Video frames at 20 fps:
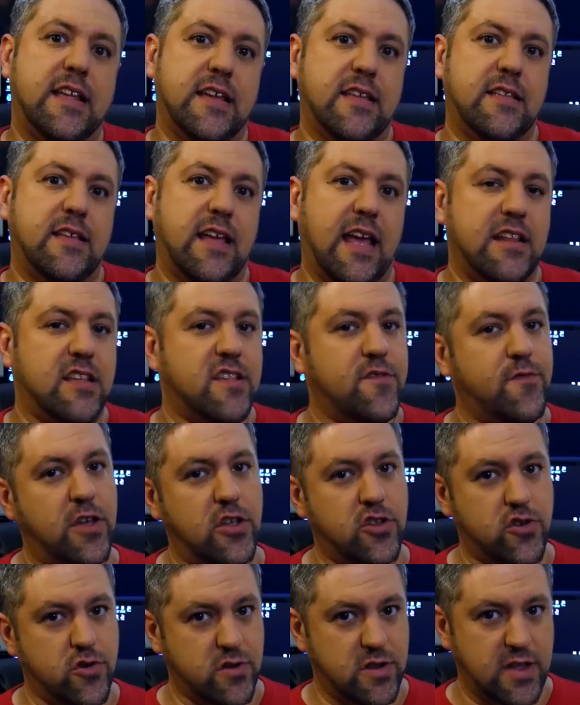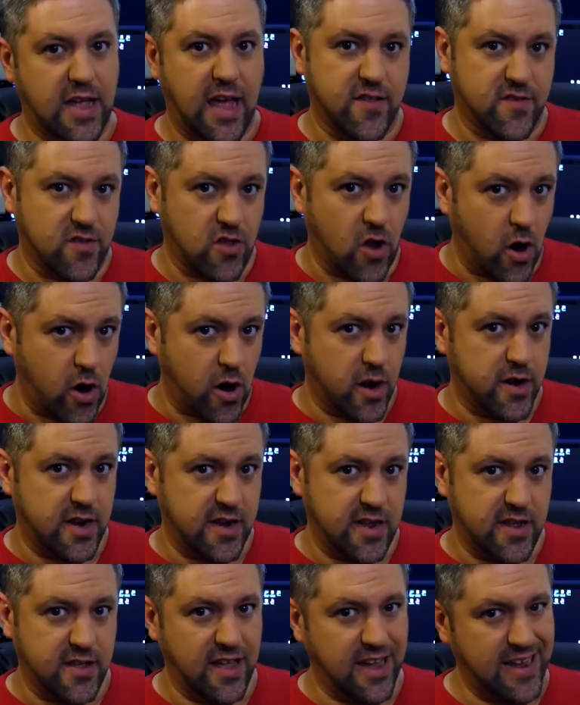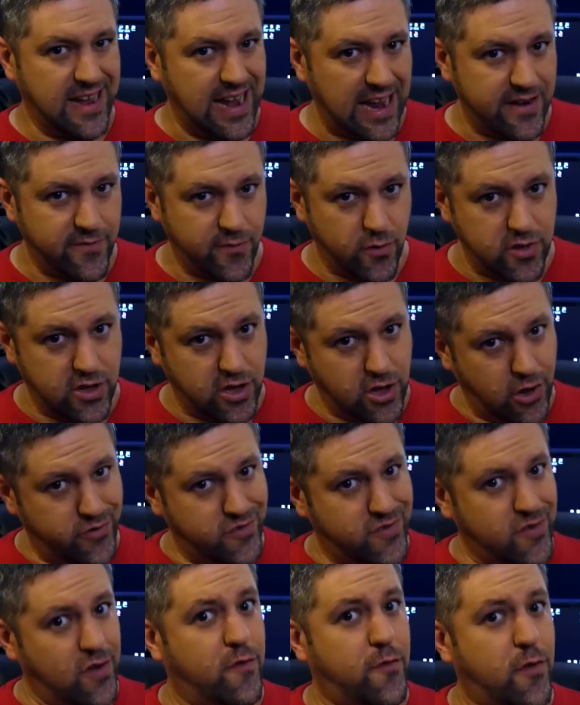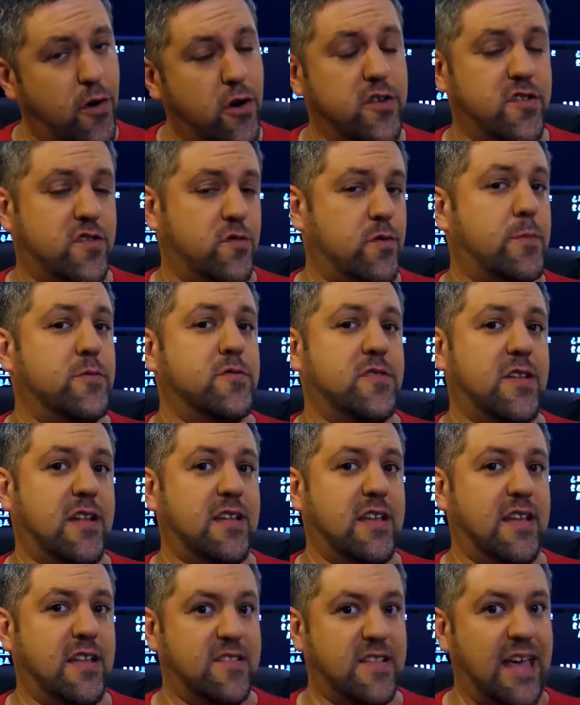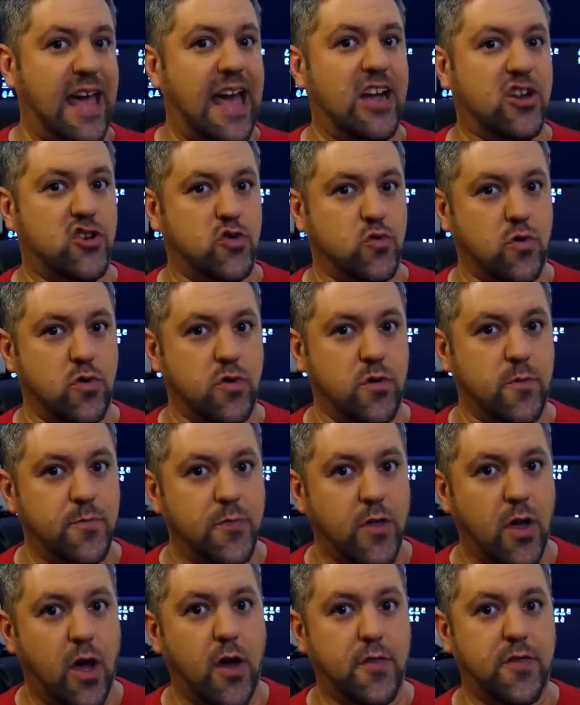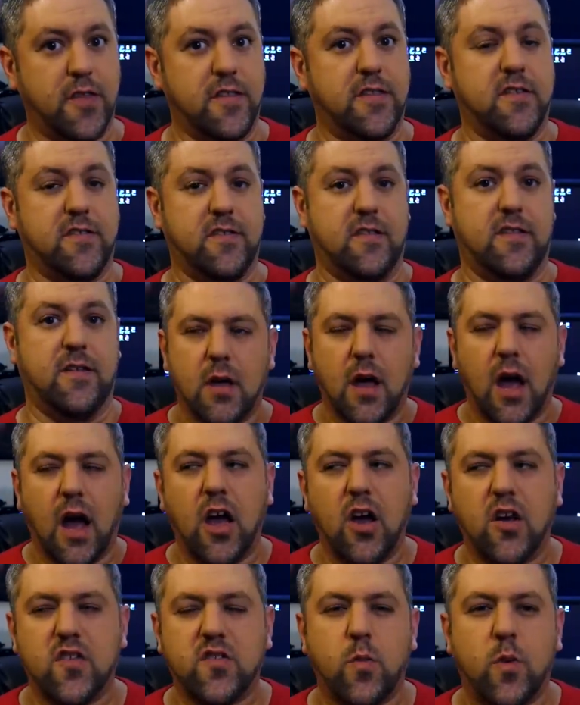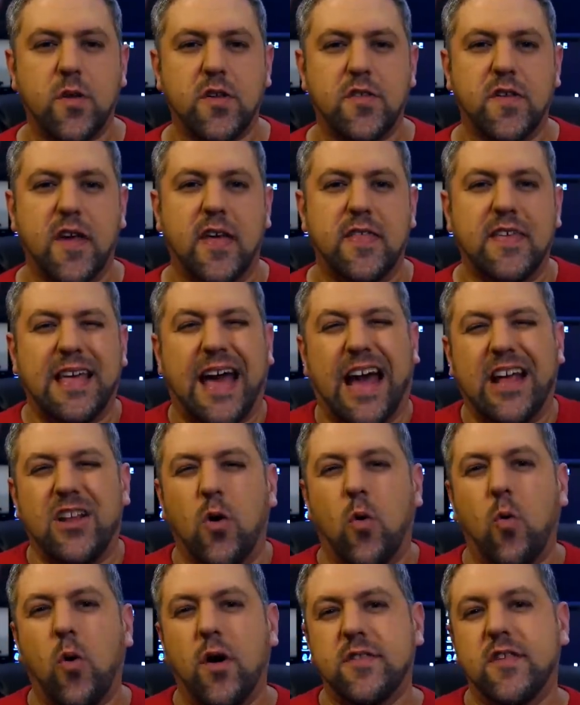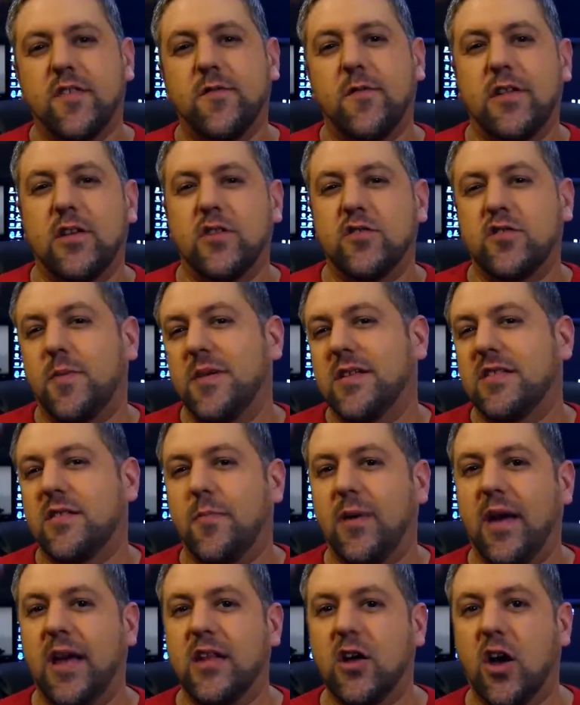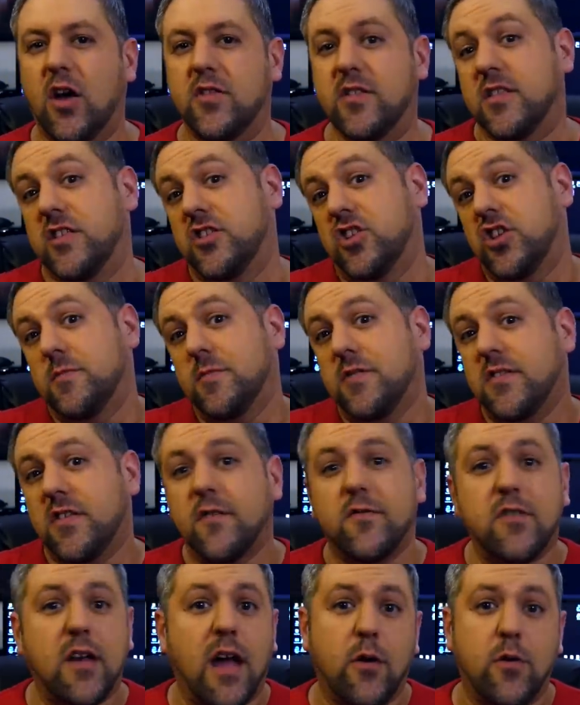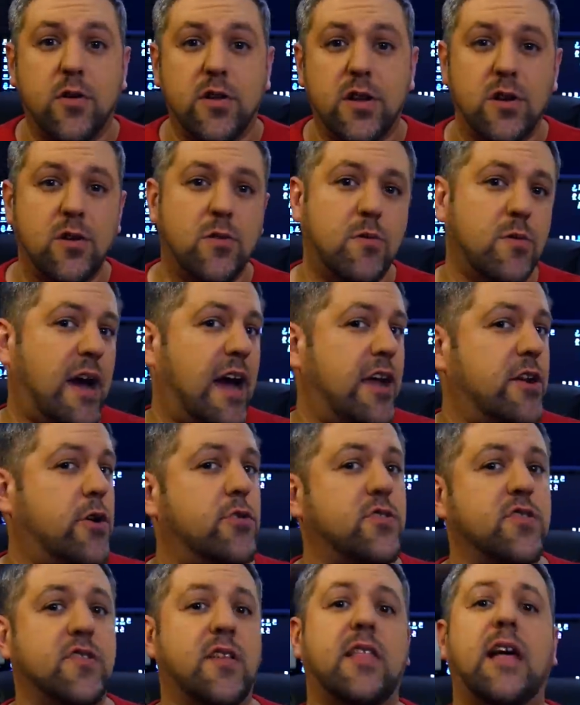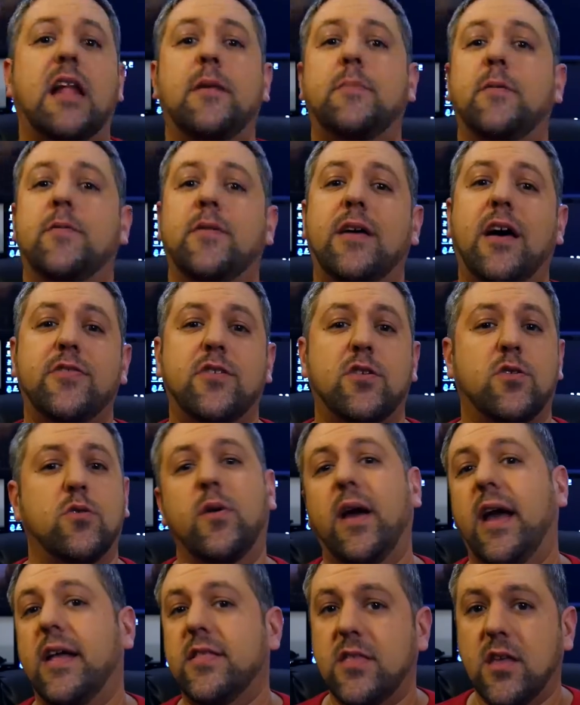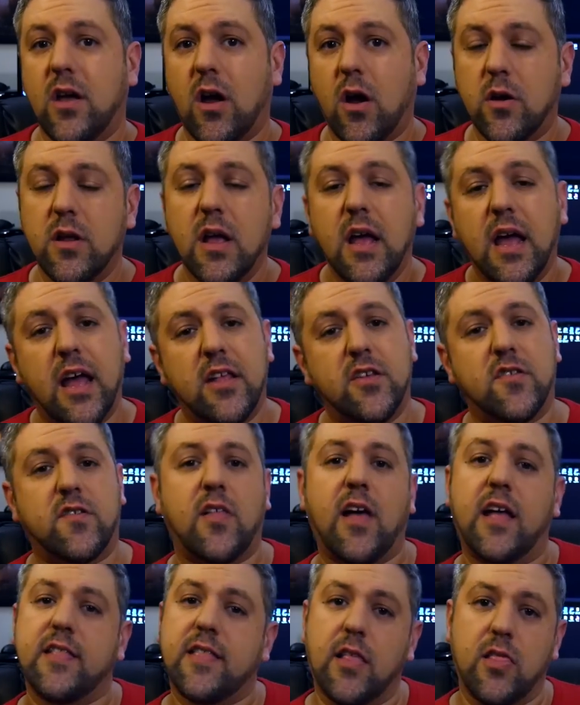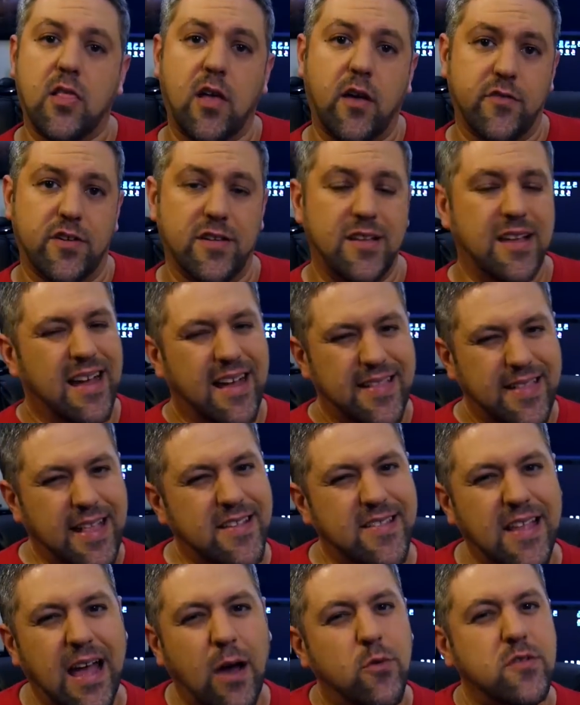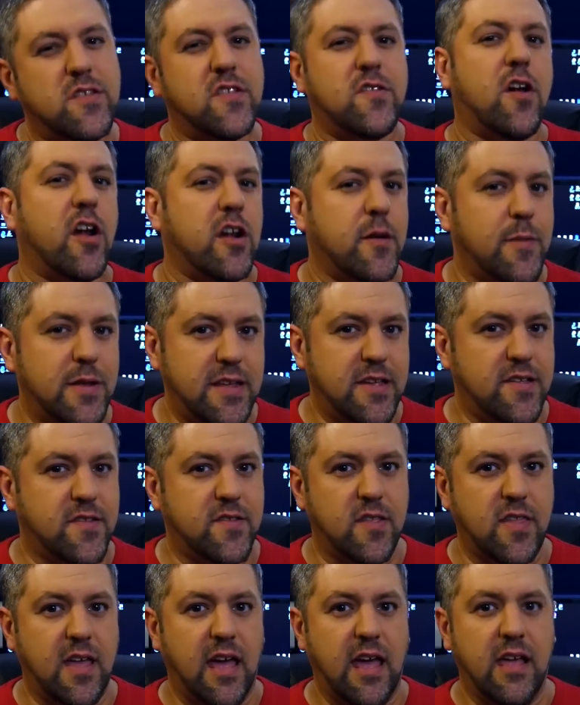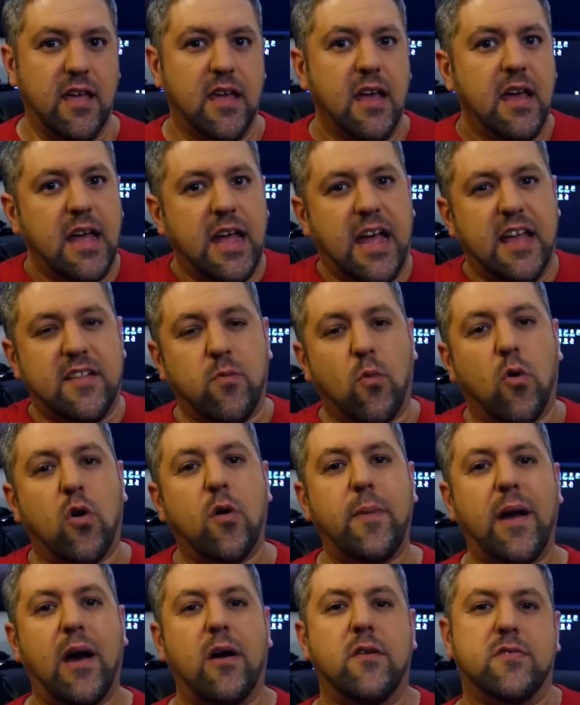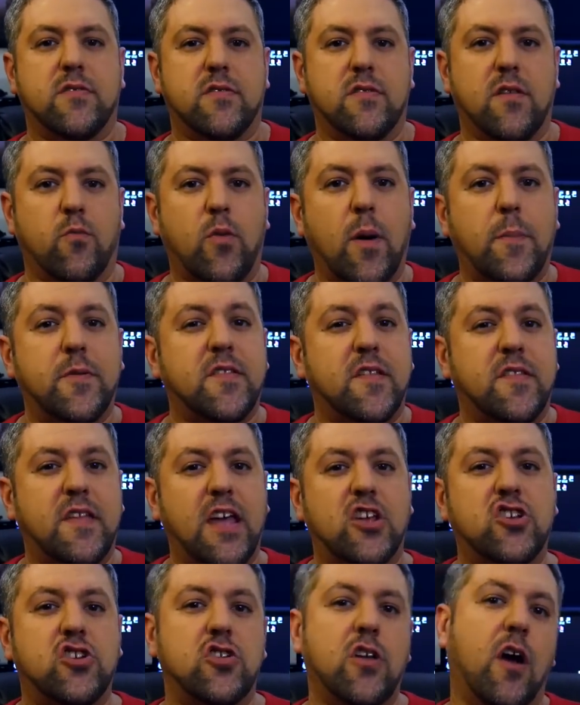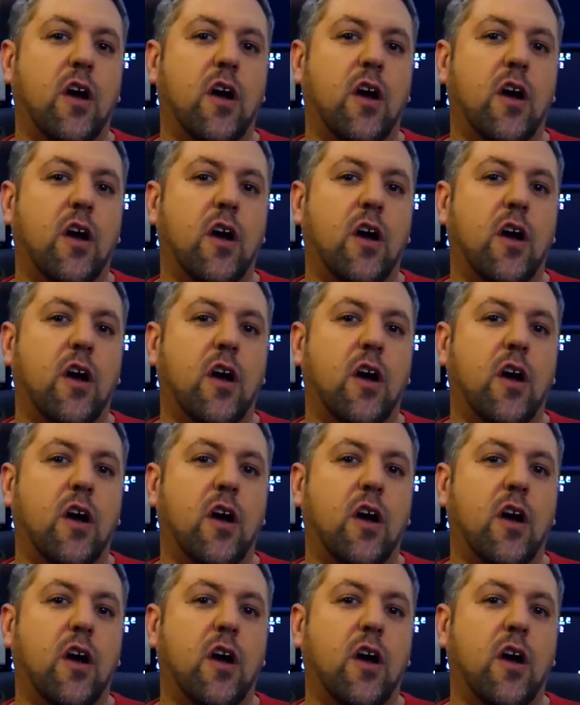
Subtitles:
it and it's featured as an art in it, it kind of only goes so far as to represent its actual authenticity. I also want to say that I don't want this video to be a debate on the legitimacy of Taekwondo. I know there's a lot of people out there who hate the art and there's a lot that love it. That's not what this argument is today. It's more about the representation